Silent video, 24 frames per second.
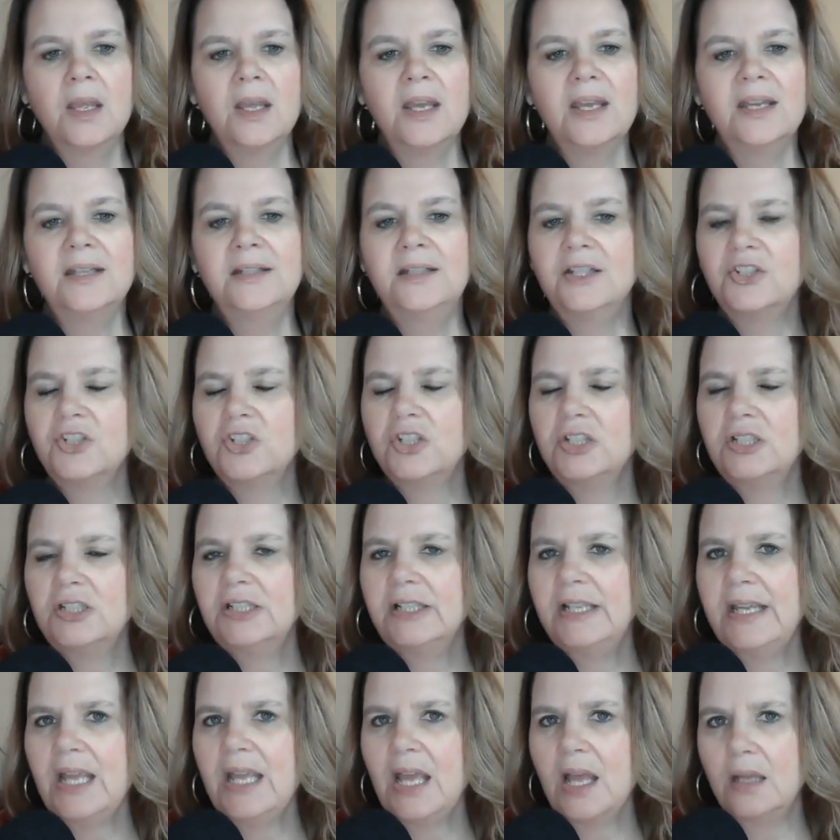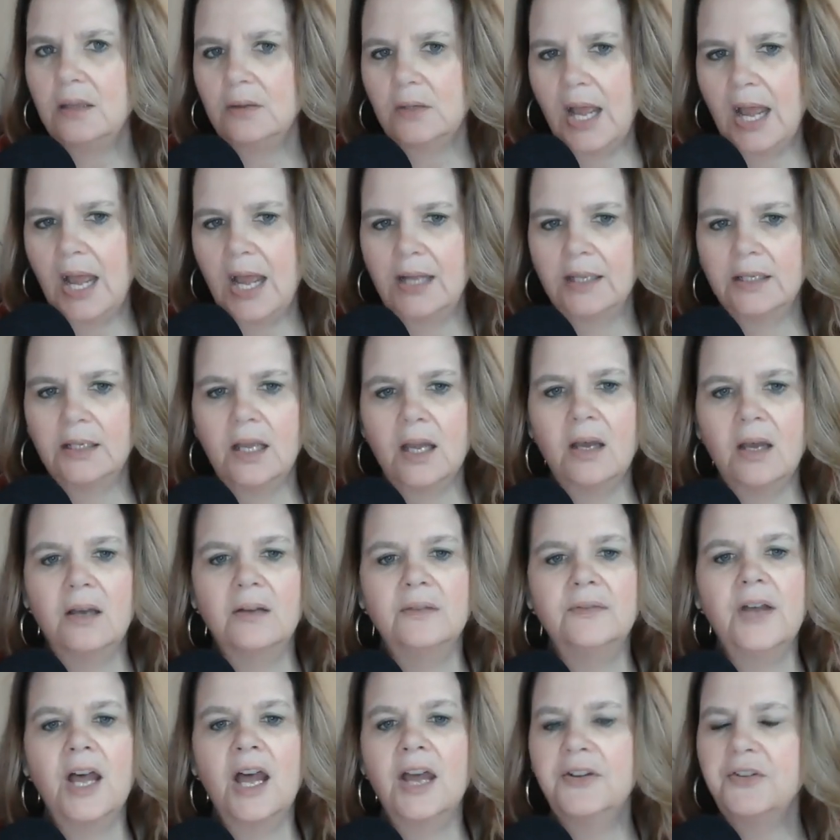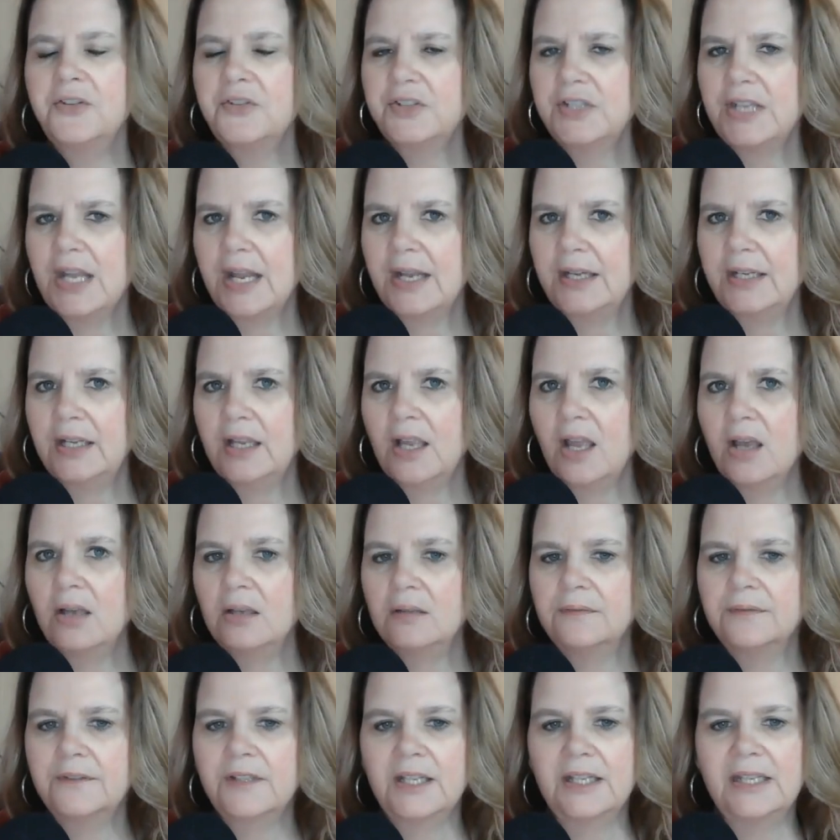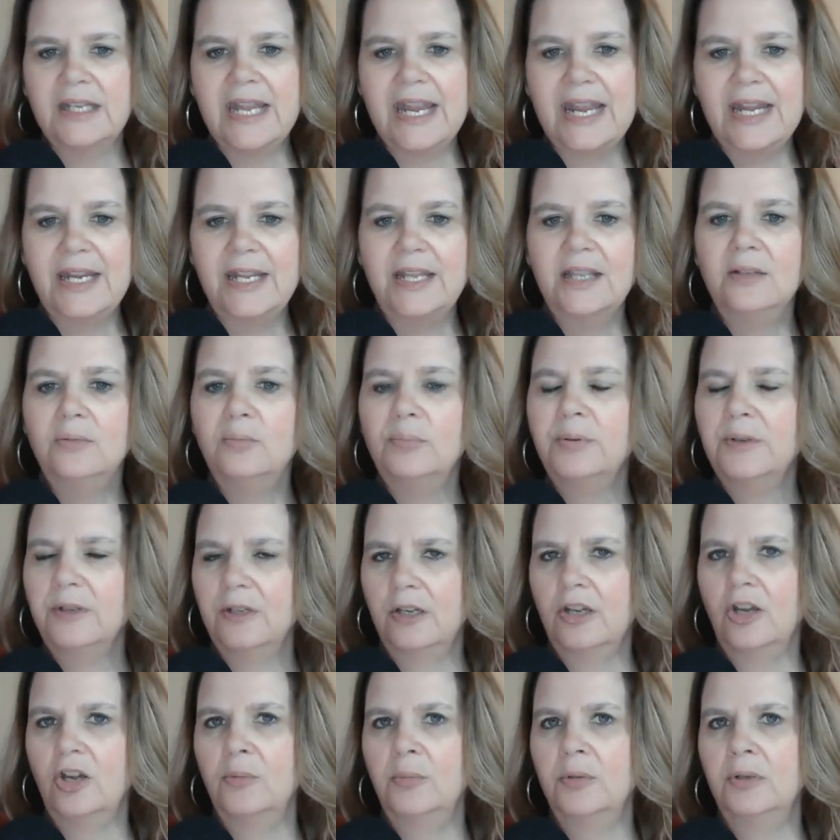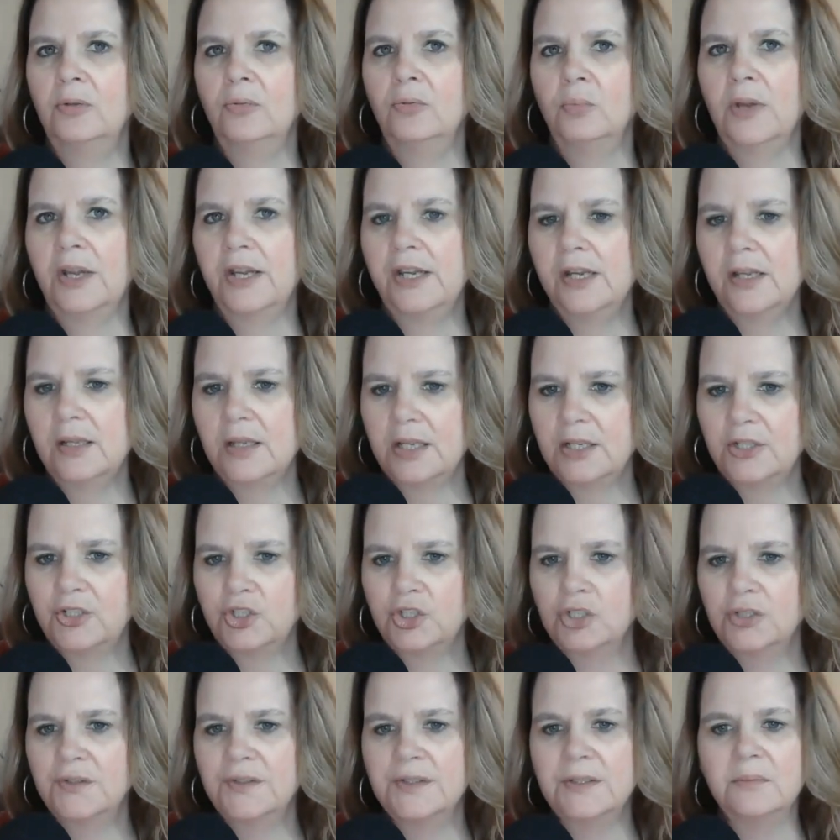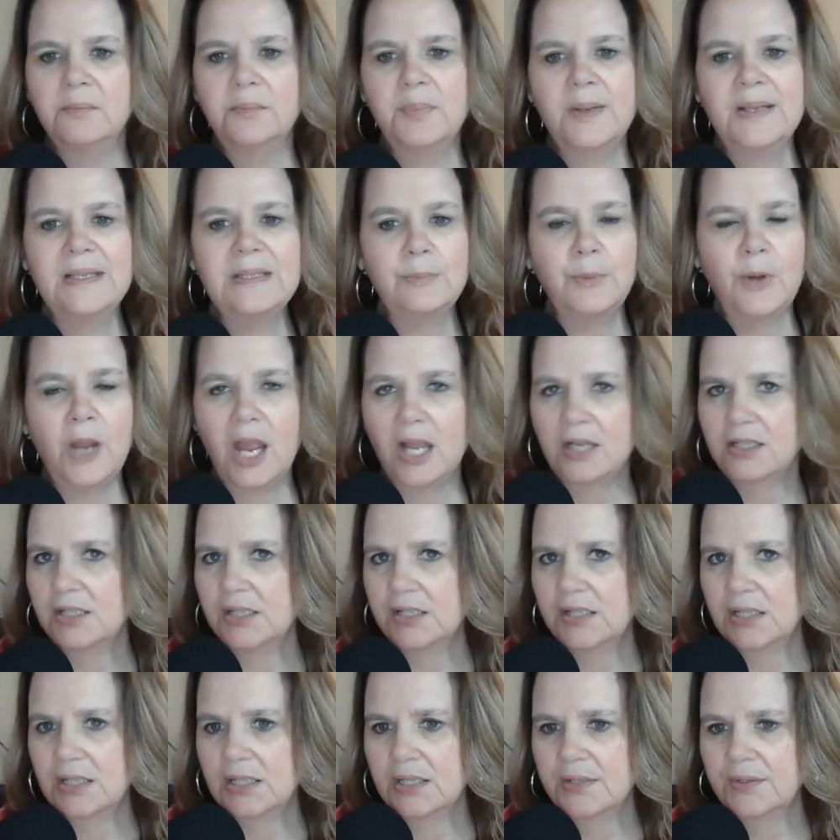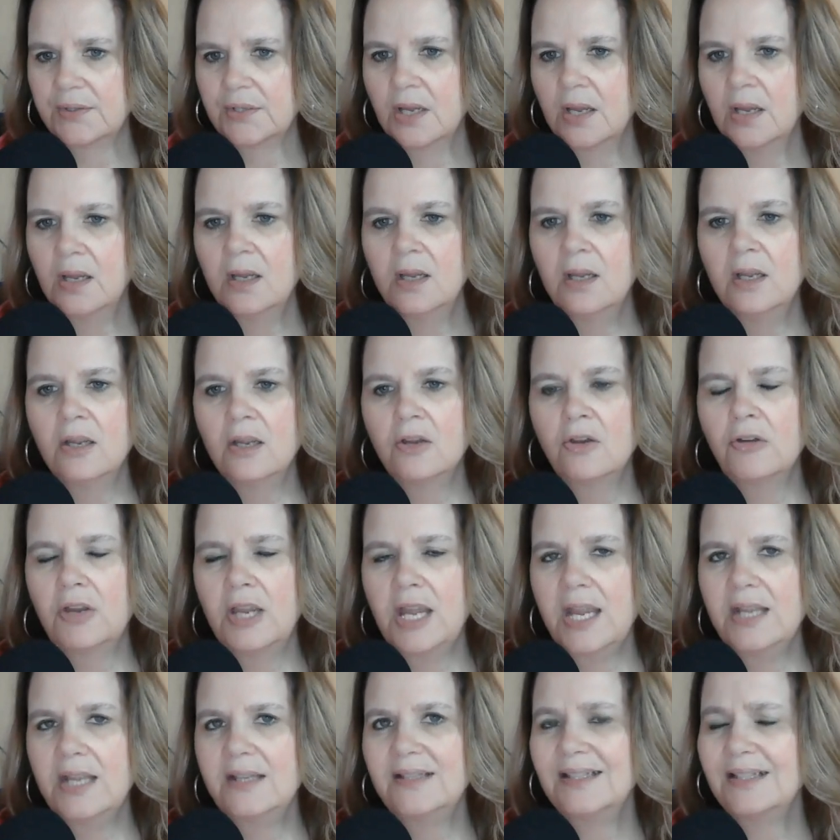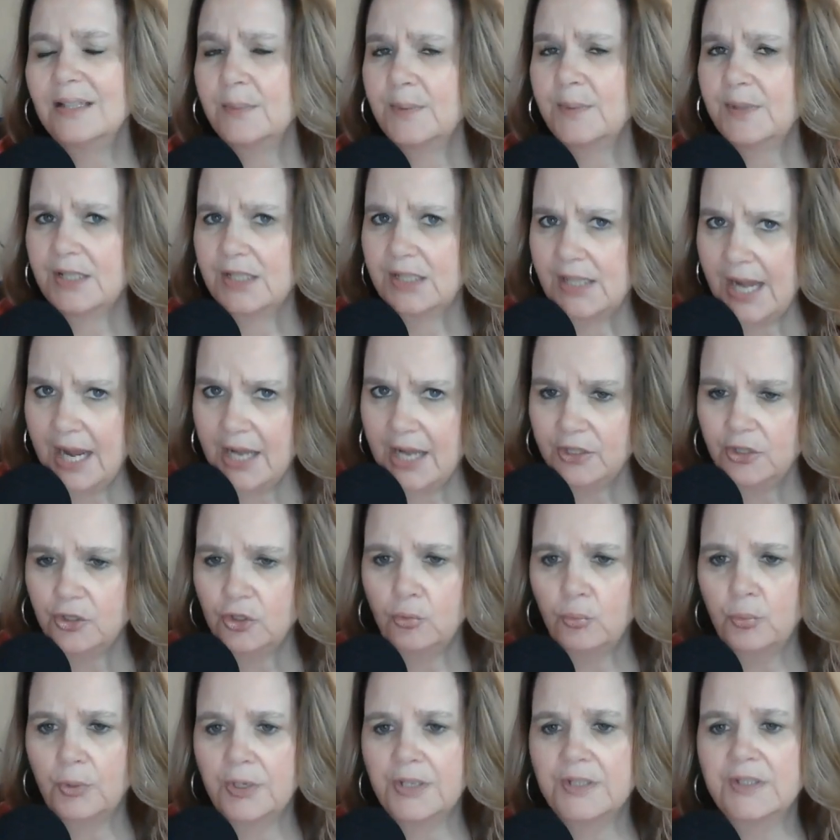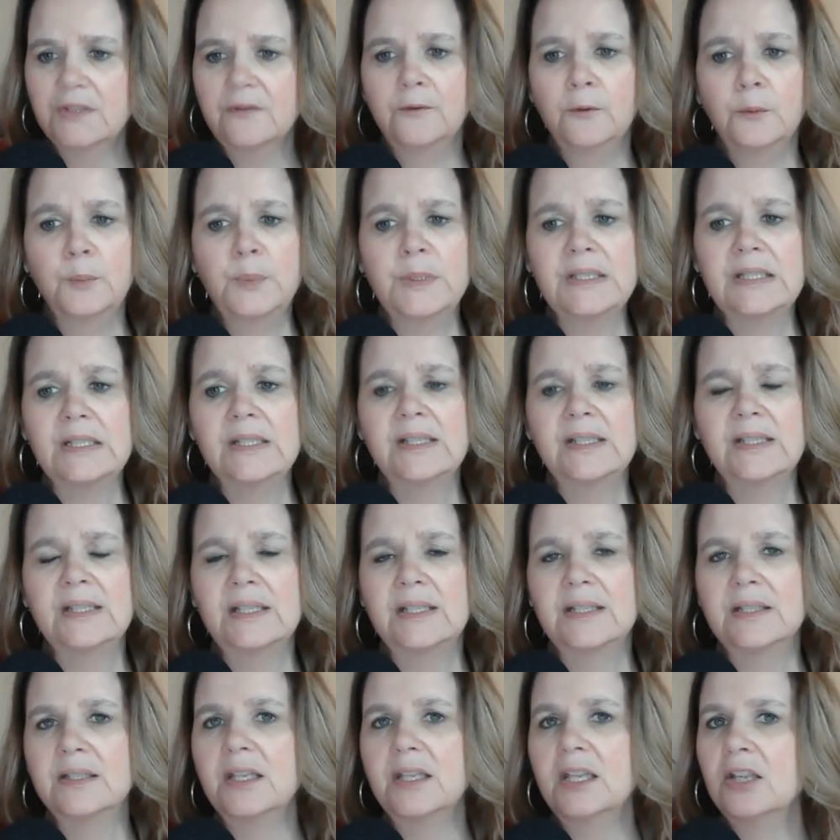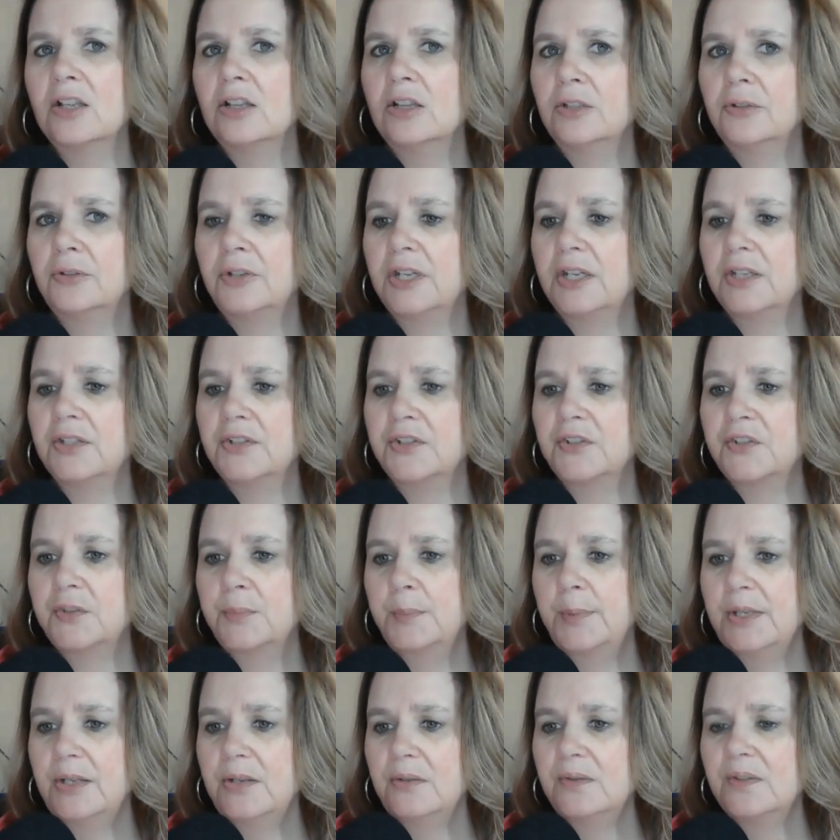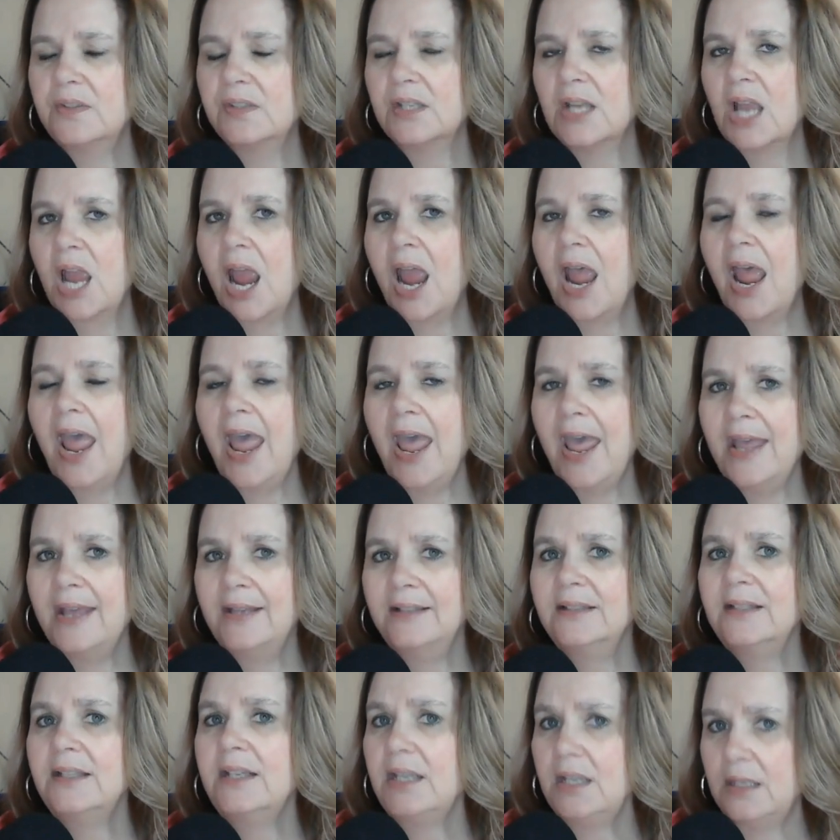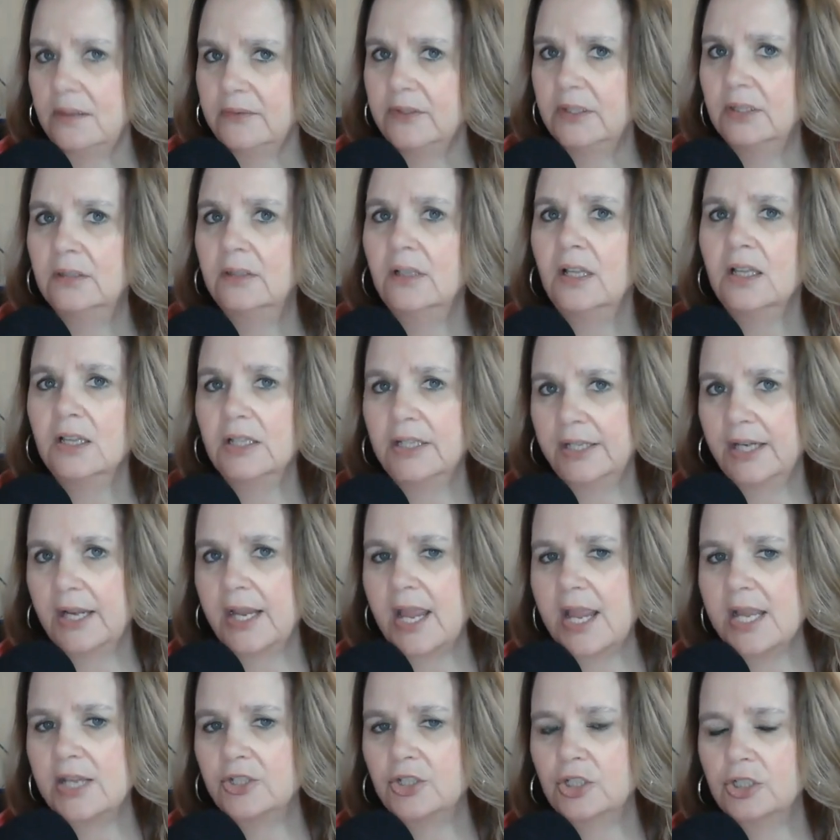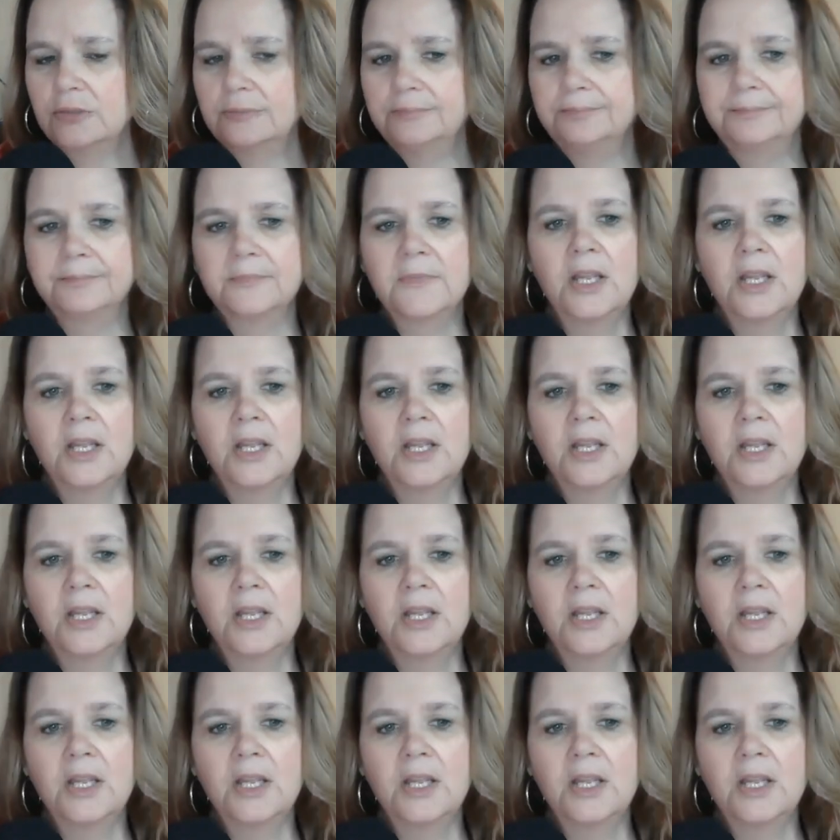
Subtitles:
Additionally, a lack of understanding of Canadian procurement regulations and best practices creates substantial risk for businesses, including disputes and even litigation.